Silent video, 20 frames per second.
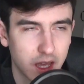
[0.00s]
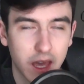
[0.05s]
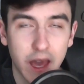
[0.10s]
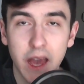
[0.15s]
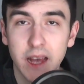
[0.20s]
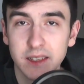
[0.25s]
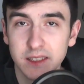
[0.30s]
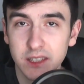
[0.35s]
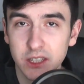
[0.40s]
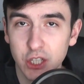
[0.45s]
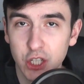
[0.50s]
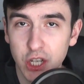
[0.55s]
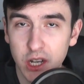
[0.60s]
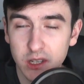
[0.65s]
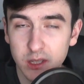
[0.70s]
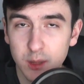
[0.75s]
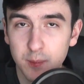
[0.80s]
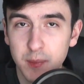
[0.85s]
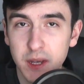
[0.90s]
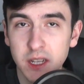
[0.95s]
has
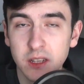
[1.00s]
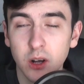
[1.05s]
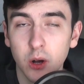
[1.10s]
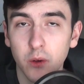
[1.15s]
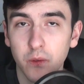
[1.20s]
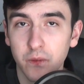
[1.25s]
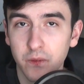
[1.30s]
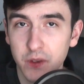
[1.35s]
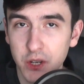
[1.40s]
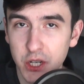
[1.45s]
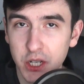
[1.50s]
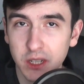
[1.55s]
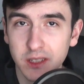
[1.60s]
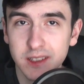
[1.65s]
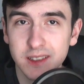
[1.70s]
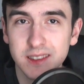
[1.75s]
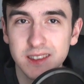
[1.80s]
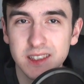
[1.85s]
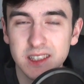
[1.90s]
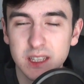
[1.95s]
just been officially
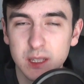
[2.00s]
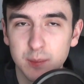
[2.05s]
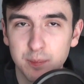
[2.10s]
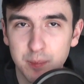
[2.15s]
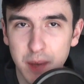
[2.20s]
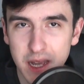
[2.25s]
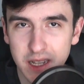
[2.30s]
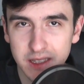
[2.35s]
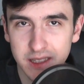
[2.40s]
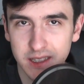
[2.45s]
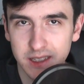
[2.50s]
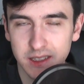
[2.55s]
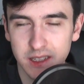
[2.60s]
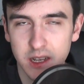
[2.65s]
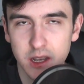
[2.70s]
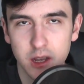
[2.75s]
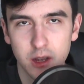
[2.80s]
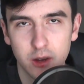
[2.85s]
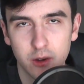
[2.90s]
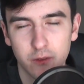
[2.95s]
suspended
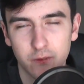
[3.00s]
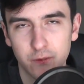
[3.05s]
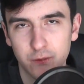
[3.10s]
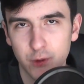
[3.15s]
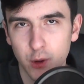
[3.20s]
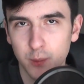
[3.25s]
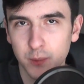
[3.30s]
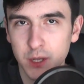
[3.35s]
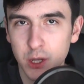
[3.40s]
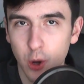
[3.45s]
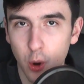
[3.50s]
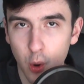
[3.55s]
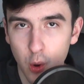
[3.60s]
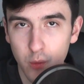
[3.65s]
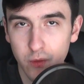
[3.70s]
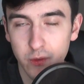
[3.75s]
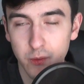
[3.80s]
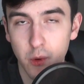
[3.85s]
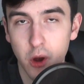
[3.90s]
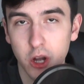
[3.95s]
from the
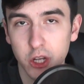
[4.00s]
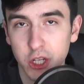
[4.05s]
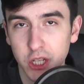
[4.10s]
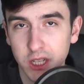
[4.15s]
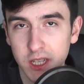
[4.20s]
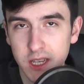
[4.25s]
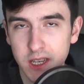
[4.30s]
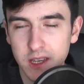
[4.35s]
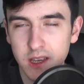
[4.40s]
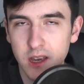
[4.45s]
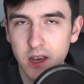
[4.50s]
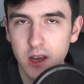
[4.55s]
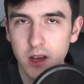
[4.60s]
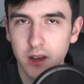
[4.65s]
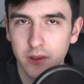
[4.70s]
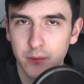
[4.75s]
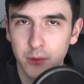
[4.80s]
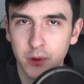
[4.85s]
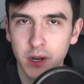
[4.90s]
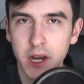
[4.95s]
Overwatch League
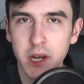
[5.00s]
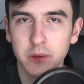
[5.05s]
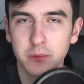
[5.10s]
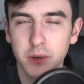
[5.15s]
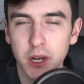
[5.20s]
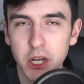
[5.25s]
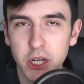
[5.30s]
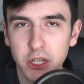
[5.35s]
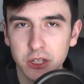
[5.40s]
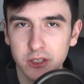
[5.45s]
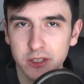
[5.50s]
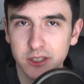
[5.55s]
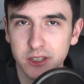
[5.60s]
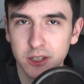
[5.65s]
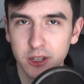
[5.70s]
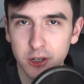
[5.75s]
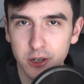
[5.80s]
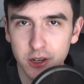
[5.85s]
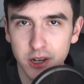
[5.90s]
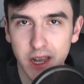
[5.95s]
for a racial
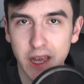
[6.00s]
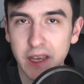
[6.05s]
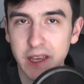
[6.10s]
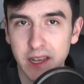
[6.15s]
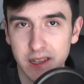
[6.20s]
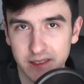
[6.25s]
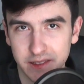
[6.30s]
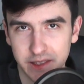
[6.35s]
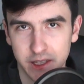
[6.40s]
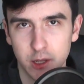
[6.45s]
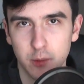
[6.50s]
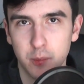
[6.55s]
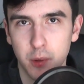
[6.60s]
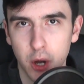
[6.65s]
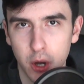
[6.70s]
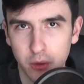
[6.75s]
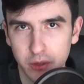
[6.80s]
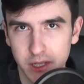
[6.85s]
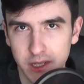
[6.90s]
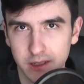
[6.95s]
slur against an
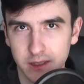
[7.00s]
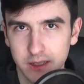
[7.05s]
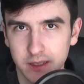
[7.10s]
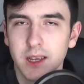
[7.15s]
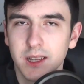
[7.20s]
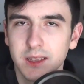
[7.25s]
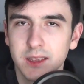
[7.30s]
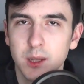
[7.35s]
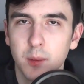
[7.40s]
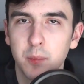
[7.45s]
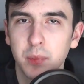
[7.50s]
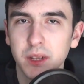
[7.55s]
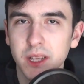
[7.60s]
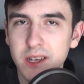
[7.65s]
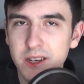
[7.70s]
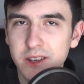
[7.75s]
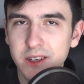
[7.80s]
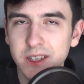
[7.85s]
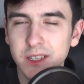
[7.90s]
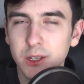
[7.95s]
opponent. The
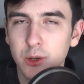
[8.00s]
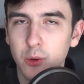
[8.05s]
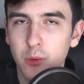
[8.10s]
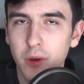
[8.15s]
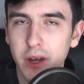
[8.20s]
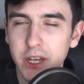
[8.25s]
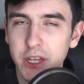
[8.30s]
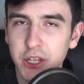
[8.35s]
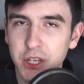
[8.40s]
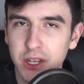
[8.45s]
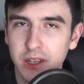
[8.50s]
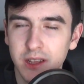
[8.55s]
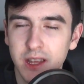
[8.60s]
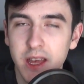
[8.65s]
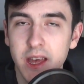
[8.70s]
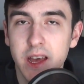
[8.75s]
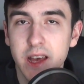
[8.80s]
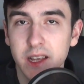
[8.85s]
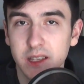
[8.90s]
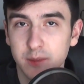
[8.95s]
player in question
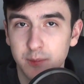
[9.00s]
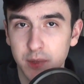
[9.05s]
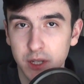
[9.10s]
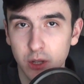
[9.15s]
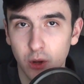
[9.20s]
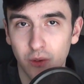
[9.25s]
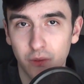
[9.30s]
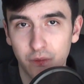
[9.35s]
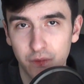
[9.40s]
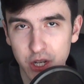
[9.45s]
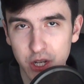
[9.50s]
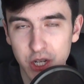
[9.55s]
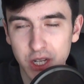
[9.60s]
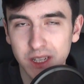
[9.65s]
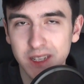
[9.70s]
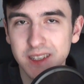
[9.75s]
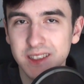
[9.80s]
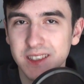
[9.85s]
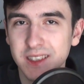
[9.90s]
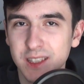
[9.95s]
has been
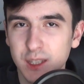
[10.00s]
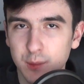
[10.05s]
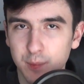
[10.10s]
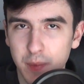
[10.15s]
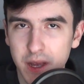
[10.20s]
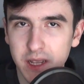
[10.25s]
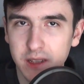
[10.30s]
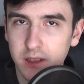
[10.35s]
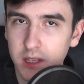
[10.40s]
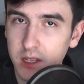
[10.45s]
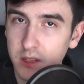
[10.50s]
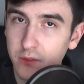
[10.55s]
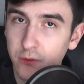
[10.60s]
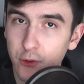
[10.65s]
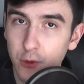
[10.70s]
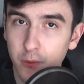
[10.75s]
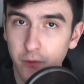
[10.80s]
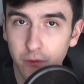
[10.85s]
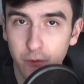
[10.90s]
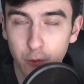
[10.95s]
officially suspended
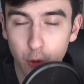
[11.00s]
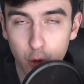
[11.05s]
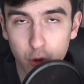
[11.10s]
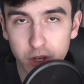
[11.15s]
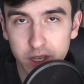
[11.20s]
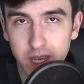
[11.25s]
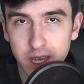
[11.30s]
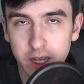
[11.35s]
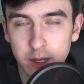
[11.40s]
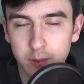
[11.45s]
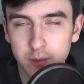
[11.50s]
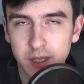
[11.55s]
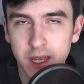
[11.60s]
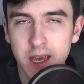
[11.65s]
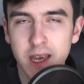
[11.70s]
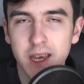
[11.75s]
from 4 games